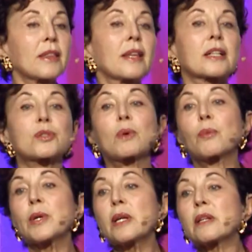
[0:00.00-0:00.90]
That's what
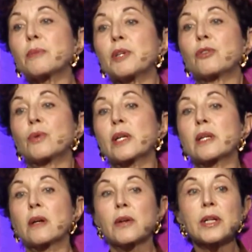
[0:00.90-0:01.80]
we need to be doing
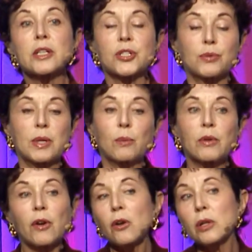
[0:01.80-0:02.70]
in our industry, and
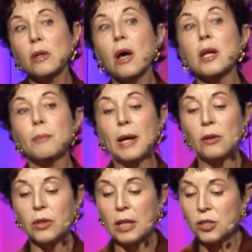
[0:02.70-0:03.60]
we've heard a lot
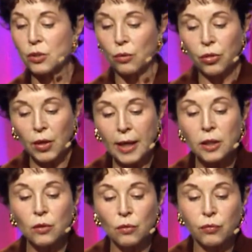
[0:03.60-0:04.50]
about that, so
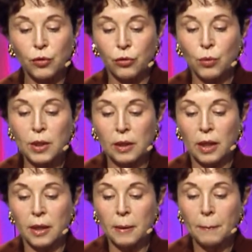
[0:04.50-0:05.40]
thank you for doing
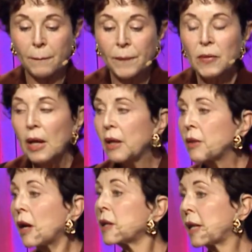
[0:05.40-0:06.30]
that. And
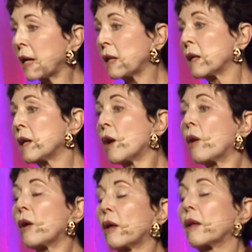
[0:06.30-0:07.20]
again,
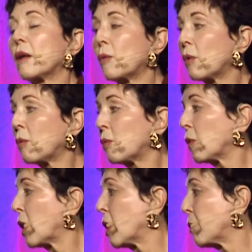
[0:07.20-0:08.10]

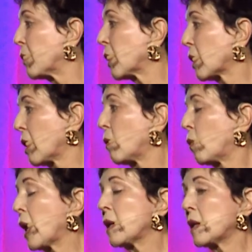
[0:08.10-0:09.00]
um,
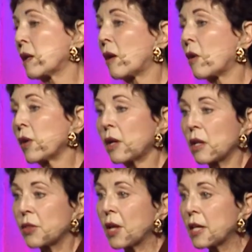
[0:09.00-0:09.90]
Wayne and
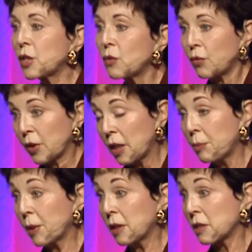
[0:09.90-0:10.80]
Ariane, thank you for
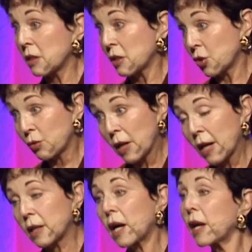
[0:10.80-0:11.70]
keeping us on
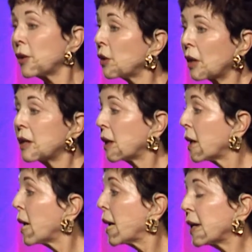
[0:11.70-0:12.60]
track. I, it,
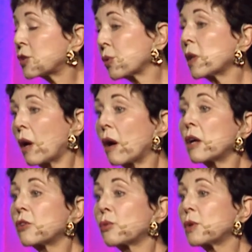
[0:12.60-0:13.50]
It's really
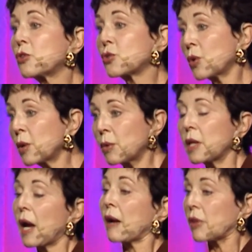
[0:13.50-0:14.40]
hard to enjoy it when you
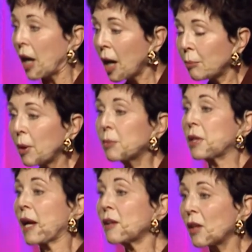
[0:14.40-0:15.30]
have to hop up and
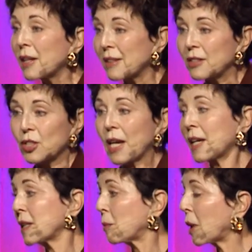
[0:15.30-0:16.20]
down like the
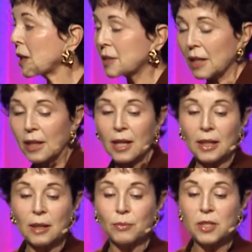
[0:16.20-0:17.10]
jack in the box. I got to
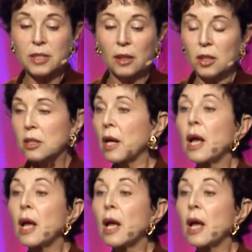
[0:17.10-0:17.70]
keep this thing on time.